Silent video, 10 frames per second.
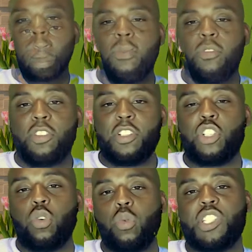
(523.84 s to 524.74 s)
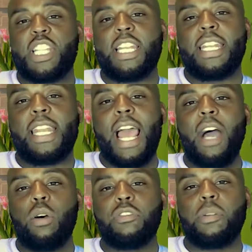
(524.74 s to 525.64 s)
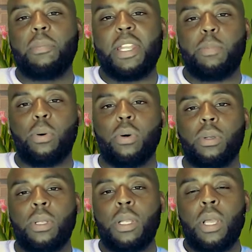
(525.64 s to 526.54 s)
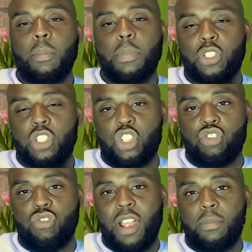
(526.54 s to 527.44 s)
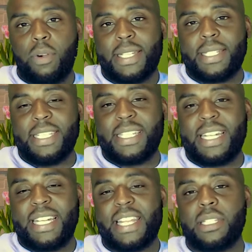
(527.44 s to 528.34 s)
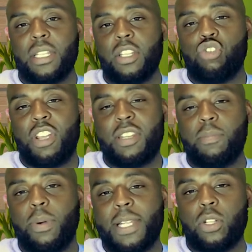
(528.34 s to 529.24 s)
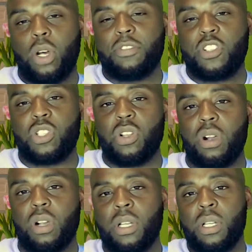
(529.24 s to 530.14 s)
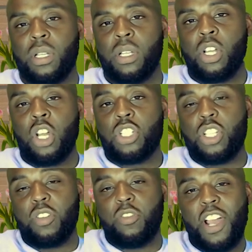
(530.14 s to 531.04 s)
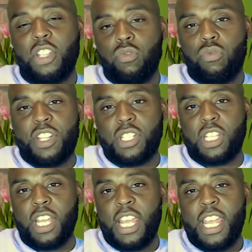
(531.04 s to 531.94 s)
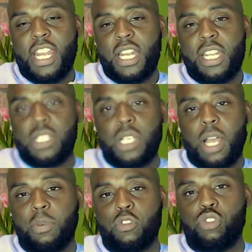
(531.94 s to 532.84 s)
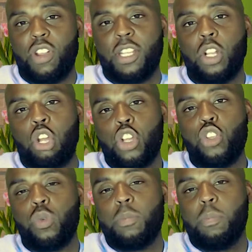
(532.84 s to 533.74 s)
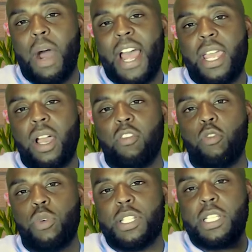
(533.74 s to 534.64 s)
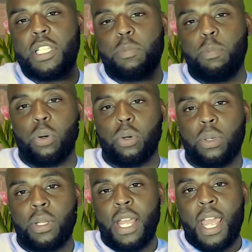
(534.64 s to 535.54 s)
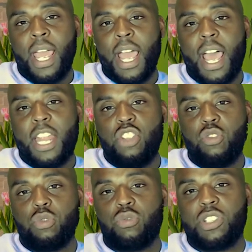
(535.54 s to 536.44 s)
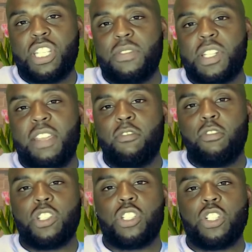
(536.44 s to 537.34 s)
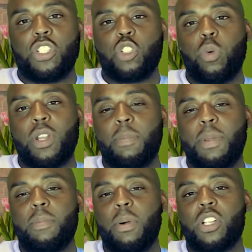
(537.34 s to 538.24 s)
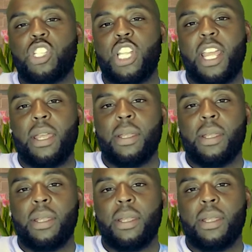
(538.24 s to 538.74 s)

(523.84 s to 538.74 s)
This is called selling an out of the money put because the strike price is less than the trading price of the stock. To define your risk in this type of trade, you would buy a 46 put and you would receive, say for instance, 20p per share.